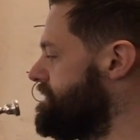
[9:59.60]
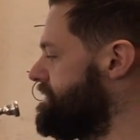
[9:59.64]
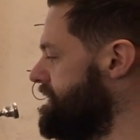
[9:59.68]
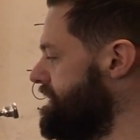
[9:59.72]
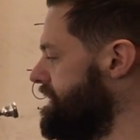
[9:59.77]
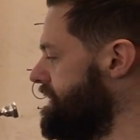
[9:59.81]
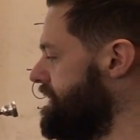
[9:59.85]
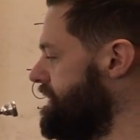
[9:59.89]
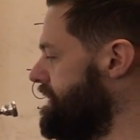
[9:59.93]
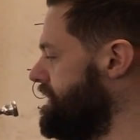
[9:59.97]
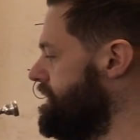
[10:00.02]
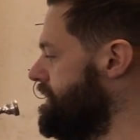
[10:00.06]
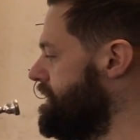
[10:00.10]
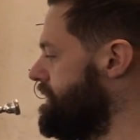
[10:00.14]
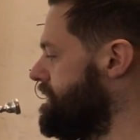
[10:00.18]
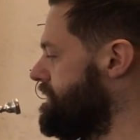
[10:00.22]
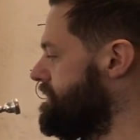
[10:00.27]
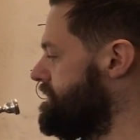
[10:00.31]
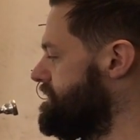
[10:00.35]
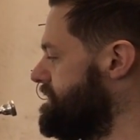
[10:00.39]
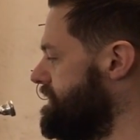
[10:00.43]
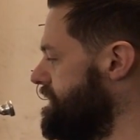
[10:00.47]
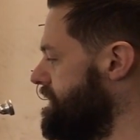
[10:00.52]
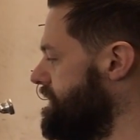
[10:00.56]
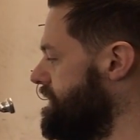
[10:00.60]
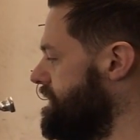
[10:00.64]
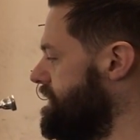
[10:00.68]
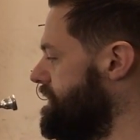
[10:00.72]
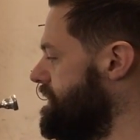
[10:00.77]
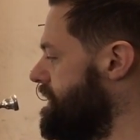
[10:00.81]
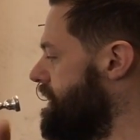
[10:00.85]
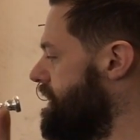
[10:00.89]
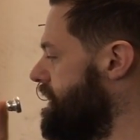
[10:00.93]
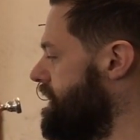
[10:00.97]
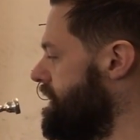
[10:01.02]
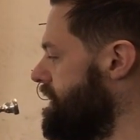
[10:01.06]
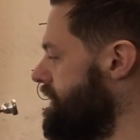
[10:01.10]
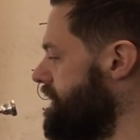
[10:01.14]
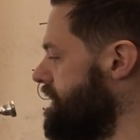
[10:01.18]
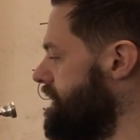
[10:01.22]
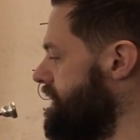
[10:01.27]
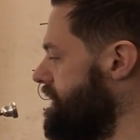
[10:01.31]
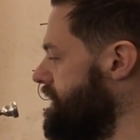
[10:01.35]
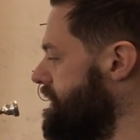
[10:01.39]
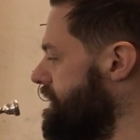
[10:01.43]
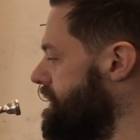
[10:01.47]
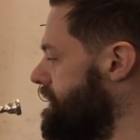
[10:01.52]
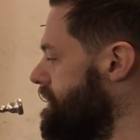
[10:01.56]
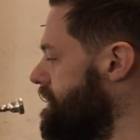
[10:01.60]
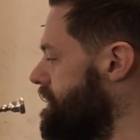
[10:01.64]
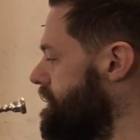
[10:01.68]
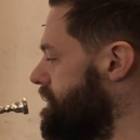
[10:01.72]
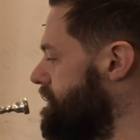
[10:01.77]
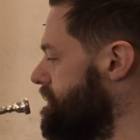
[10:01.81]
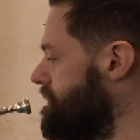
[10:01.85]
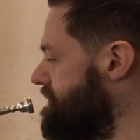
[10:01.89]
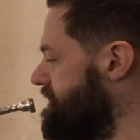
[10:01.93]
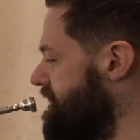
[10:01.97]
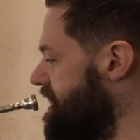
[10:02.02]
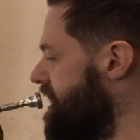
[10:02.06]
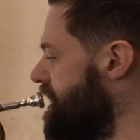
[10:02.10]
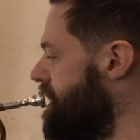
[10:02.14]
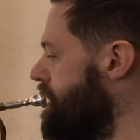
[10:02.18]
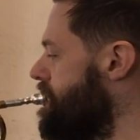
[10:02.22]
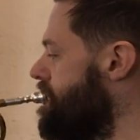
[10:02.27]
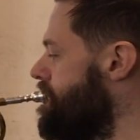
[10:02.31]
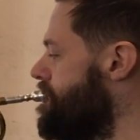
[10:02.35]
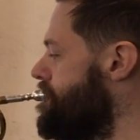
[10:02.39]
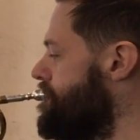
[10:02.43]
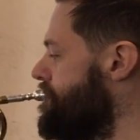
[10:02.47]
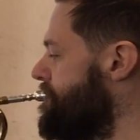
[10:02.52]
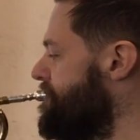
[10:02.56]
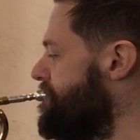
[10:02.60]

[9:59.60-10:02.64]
D, D, E, D.